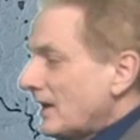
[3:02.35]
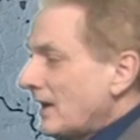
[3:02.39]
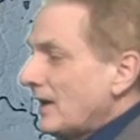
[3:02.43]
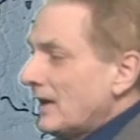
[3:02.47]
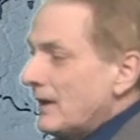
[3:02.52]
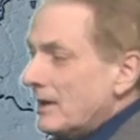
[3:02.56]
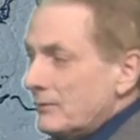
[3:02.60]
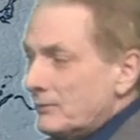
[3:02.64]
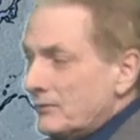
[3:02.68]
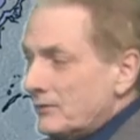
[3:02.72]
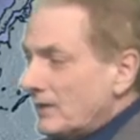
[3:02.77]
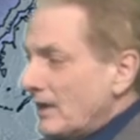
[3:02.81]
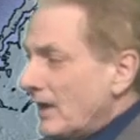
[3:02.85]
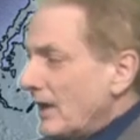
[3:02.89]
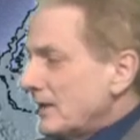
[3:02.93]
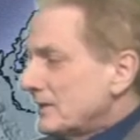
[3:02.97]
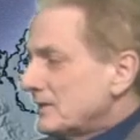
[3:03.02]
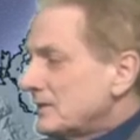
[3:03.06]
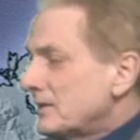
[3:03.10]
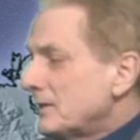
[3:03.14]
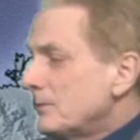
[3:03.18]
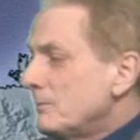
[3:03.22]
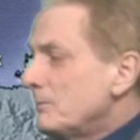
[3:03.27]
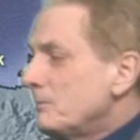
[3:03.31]
I've
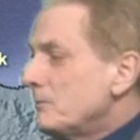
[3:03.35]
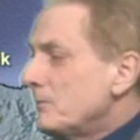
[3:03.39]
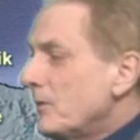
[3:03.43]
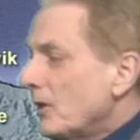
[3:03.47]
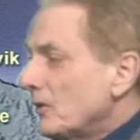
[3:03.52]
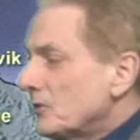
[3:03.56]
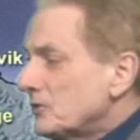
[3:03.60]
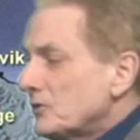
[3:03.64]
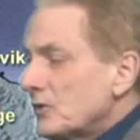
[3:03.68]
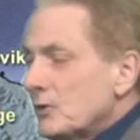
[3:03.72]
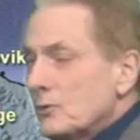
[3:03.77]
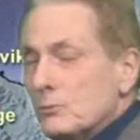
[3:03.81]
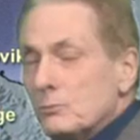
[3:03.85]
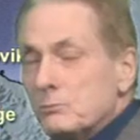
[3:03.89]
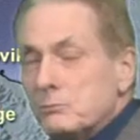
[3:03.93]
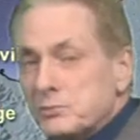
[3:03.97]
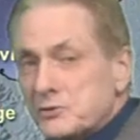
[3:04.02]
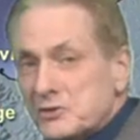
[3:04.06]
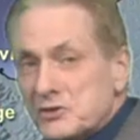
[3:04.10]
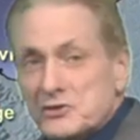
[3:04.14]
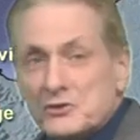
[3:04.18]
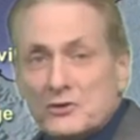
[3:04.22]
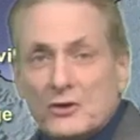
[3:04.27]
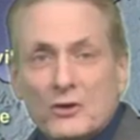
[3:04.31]
got also
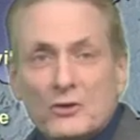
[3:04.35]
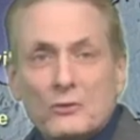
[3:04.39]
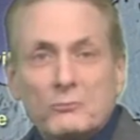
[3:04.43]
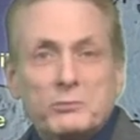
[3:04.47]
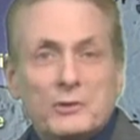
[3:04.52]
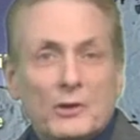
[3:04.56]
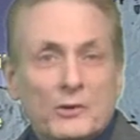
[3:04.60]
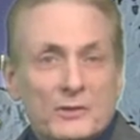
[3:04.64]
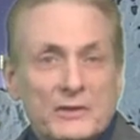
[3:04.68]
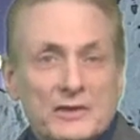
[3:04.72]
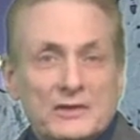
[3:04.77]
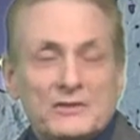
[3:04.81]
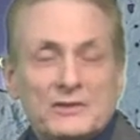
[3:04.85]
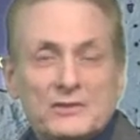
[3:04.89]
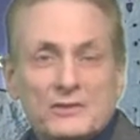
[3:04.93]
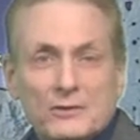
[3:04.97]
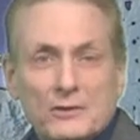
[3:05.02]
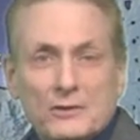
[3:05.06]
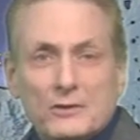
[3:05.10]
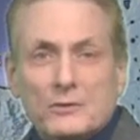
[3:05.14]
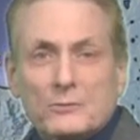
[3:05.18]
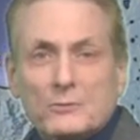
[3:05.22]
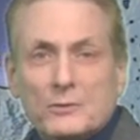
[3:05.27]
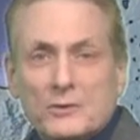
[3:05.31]
snow, blowing
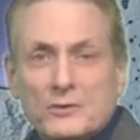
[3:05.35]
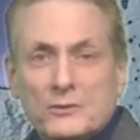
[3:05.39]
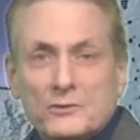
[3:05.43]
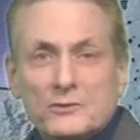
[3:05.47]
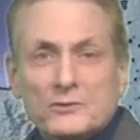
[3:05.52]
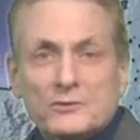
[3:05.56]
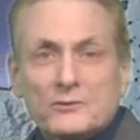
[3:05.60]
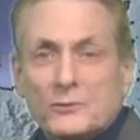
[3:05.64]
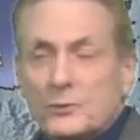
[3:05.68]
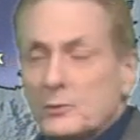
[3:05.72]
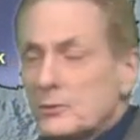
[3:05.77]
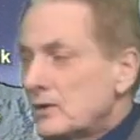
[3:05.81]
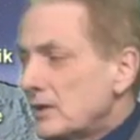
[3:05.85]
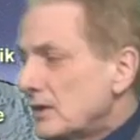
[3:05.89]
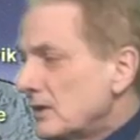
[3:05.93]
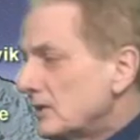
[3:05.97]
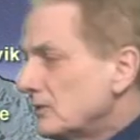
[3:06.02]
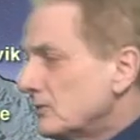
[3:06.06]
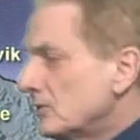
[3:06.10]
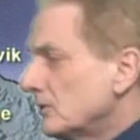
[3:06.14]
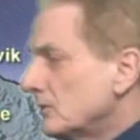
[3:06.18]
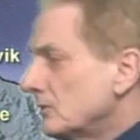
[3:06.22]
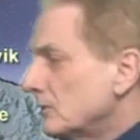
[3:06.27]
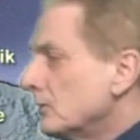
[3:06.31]
snow with those 35
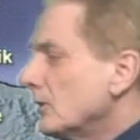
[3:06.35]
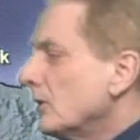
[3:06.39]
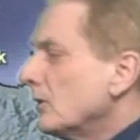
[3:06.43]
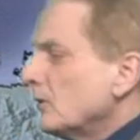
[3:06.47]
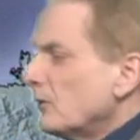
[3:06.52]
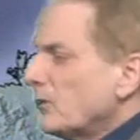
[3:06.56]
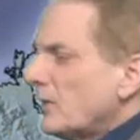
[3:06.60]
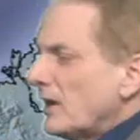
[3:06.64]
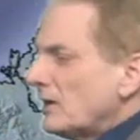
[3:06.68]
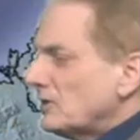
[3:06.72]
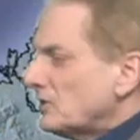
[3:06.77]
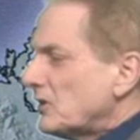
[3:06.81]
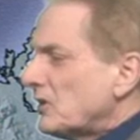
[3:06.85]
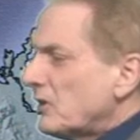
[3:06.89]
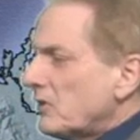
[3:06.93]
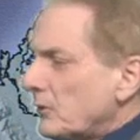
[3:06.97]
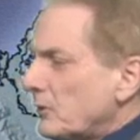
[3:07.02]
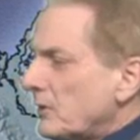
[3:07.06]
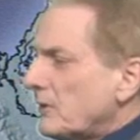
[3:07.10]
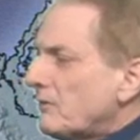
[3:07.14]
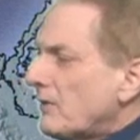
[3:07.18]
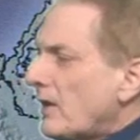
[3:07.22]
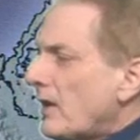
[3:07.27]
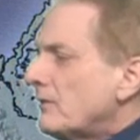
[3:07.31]

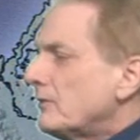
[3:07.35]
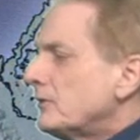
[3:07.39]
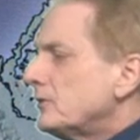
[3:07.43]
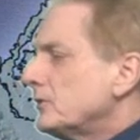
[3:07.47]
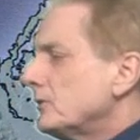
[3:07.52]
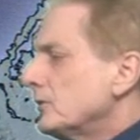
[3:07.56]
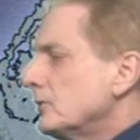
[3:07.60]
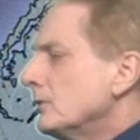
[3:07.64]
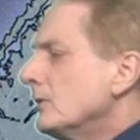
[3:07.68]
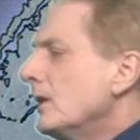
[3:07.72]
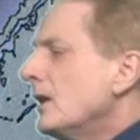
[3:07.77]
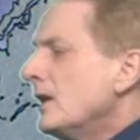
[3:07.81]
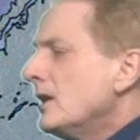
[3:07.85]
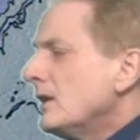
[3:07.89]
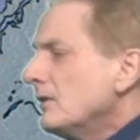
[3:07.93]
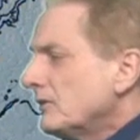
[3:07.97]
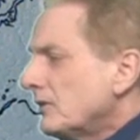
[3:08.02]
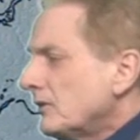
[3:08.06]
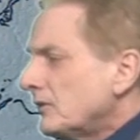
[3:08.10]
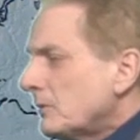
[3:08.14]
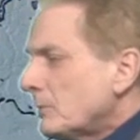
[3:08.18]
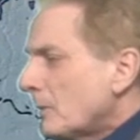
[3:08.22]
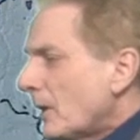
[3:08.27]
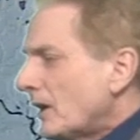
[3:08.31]
to
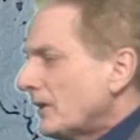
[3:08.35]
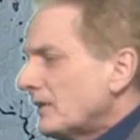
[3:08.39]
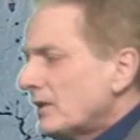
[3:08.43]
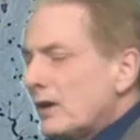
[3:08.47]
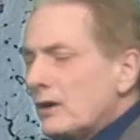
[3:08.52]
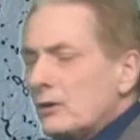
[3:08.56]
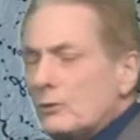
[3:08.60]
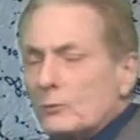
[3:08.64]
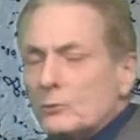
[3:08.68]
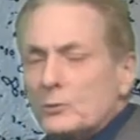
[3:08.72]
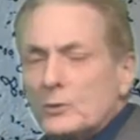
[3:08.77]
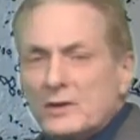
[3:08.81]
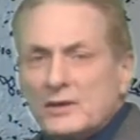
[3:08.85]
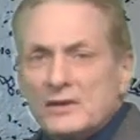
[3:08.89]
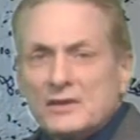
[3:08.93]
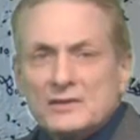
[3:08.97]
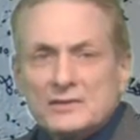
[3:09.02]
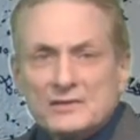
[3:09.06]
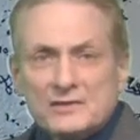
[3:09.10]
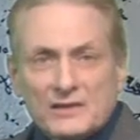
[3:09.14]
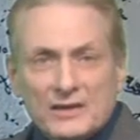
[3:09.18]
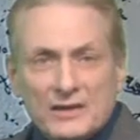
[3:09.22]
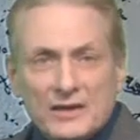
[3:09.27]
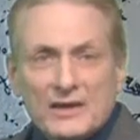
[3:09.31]
50 mile an hour
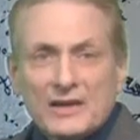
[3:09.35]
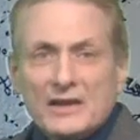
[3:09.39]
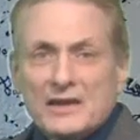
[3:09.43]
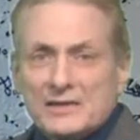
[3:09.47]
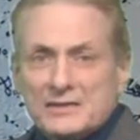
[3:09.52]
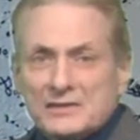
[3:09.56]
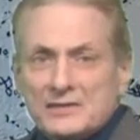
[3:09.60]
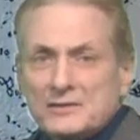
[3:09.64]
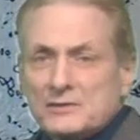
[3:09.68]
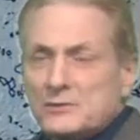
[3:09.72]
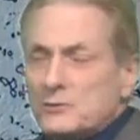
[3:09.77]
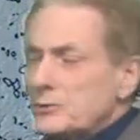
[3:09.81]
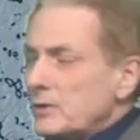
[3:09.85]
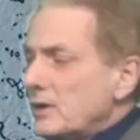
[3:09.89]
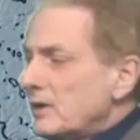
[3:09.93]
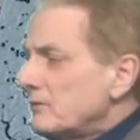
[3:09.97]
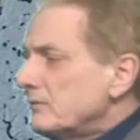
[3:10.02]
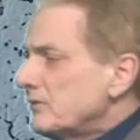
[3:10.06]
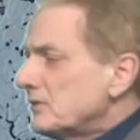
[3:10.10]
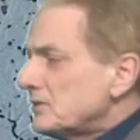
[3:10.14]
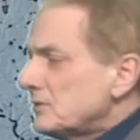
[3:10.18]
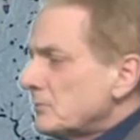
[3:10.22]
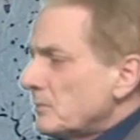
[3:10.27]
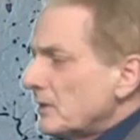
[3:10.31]
winds, gusts, creating
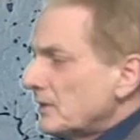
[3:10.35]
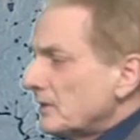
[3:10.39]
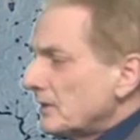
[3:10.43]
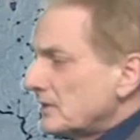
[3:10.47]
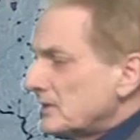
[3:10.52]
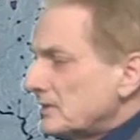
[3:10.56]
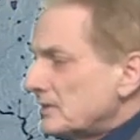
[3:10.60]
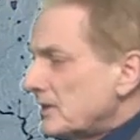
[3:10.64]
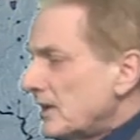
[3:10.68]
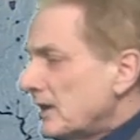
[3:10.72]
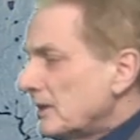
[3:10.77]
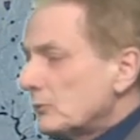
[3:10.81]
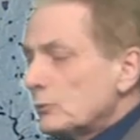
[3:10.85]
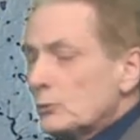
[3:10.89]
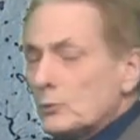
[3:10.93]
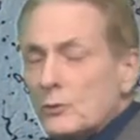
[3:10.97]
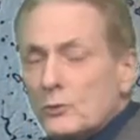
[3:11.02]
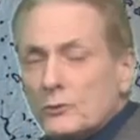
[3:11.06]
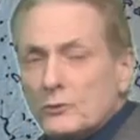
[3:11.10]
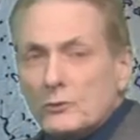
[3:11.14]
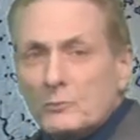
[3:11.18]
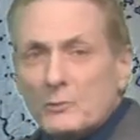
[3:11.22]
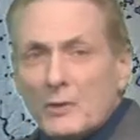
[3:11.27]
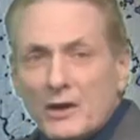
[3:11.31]
visibilities down to a
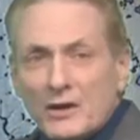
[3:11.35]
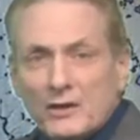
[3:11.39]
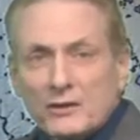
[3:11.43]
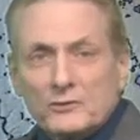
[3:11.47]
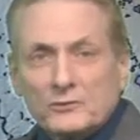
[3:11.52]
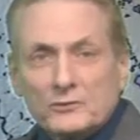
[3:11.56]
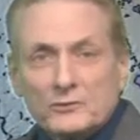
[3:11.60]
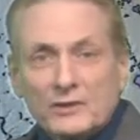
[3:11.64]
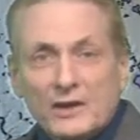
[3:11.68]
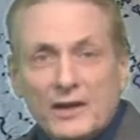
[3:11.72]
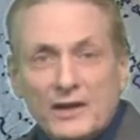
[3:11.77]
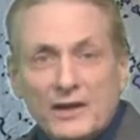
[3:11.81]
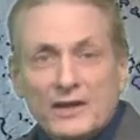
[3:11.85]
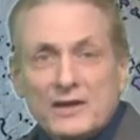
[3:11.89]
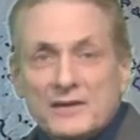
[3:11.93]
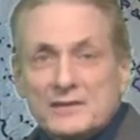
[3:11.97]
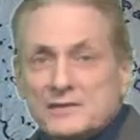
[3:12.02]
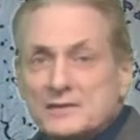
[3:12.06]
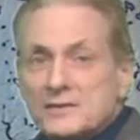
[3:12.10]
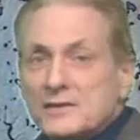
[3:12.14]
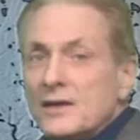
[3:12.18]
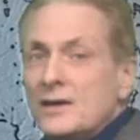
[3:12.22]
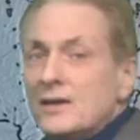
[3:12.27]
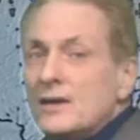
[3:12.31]
quarter mile or
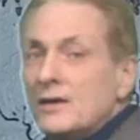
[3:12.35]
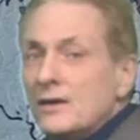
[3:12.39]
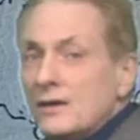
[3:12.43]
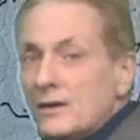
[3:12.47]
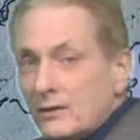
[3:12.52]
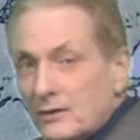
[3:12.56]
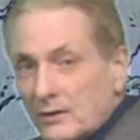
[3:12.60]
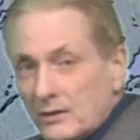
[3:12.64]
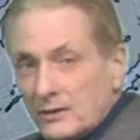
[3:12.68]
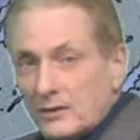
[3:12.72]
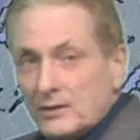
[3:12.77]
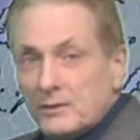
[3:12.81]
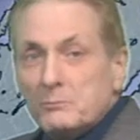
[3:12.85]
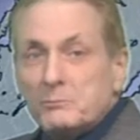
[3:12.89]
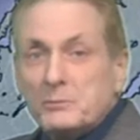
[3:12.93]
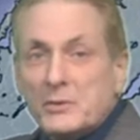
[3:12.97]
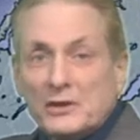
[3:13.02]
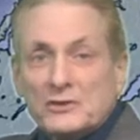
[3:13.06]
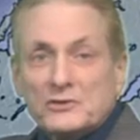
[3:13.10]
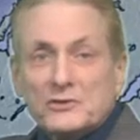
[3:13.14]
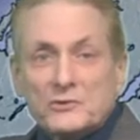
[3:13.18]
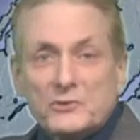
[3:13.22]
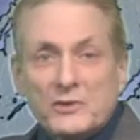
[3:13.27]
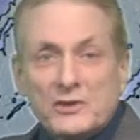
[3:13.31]
less along a big
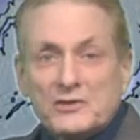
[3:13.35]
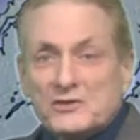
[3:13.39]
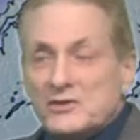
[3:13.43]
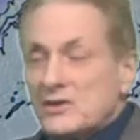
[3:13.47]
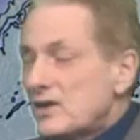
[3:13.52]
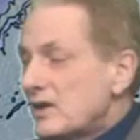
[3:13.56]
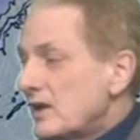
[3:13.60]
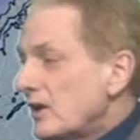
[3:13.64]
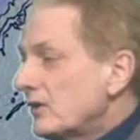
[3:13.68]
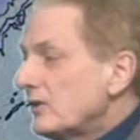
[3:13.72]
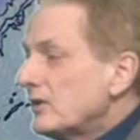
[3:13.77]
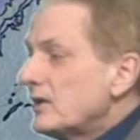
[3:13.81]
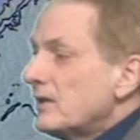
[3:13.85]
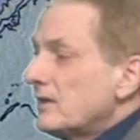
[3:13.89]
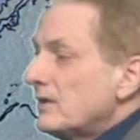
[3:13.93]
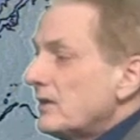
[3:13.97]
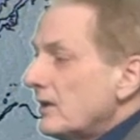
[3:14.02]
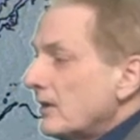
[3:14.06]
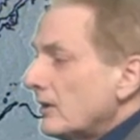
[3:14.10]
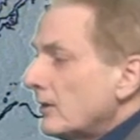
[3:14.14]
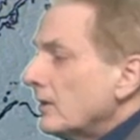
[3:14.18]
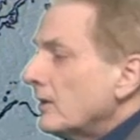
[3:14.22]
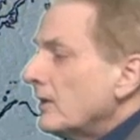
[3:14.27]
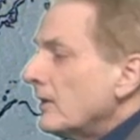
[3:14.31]
stretch of the area
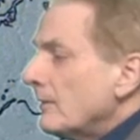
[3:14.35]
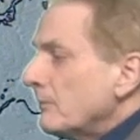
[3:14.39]
there.